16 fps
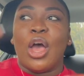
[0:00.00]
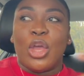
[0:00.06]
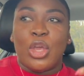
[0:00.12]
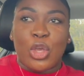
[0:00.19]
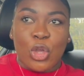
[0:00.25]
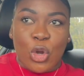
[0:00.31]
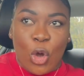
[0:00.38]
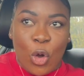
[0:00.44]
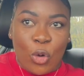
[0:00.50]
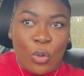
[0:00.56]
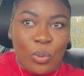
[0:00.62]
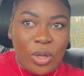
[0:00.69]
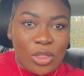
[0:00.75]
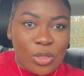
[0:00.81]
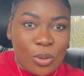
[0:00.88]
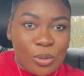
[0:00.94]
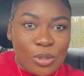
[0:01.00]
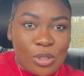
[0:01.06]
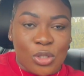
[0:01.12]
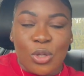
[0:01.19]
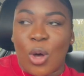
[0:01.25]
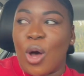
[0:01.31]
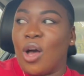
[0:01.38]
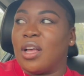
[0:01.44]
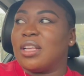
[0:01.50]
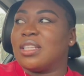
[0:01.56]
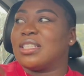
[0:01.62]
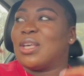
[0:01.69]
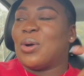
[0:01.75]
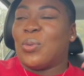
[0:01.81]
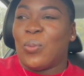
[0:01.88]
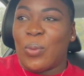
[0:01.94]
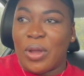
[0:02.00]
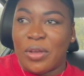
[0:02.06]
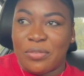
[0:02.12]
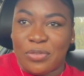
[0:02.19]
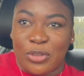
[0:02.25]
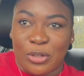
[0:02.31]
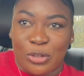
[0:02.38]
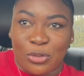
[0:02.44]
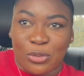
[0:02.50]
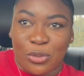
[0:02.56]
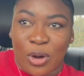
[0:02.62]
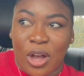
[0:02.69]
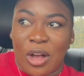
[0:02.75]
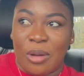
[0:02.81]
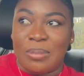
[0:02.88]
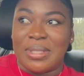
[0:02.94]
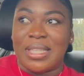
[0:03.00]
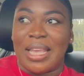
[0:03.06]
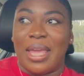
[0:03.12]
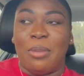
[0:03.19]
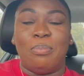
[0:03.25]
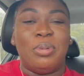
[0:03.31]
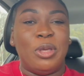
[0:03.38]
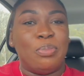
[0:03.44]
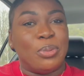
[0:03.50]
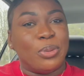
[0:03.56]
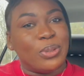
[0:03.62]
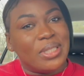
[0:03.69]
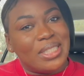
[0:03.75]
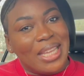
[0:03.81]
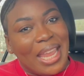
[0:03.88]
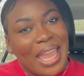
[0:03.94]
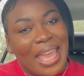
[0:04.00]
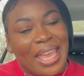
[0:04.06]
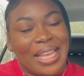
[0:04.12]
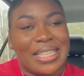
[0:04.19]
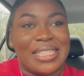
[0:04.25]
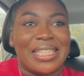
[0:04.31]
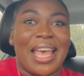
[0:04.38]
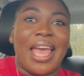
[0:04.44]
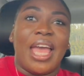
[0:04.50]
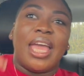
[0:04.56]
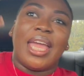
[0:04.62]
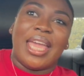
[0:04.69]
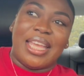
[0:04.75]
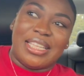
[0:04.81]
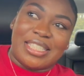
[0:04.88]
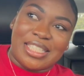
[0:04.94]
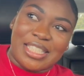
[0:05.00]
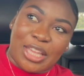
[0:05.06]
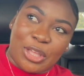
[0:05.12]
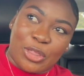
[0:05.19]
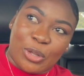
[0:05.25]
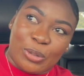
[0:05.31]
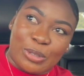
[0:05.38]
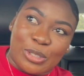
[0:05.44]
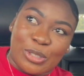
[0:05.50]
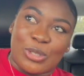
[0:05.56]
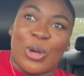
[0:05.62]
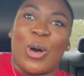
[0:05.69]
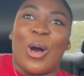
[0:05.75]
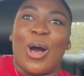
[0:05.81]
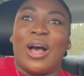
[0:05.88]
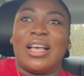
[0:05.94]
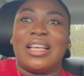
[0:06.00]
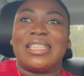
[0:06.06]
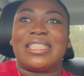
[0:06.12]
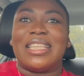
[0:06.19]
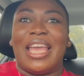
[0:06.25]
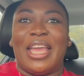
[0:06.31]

you know, with those songs, with the drums, and people dance and sing those songs.